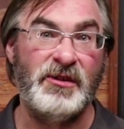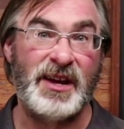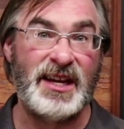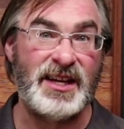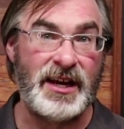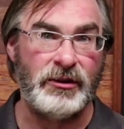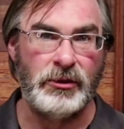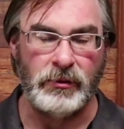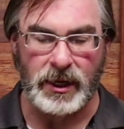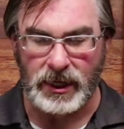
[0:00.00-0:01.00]
till it got down
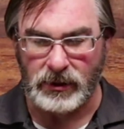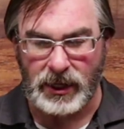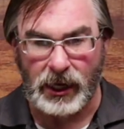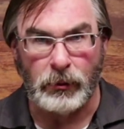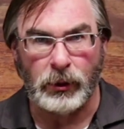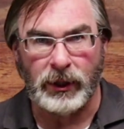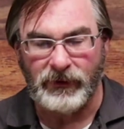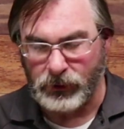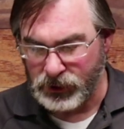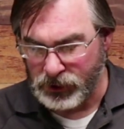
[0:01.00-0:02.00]
to a tolerable level.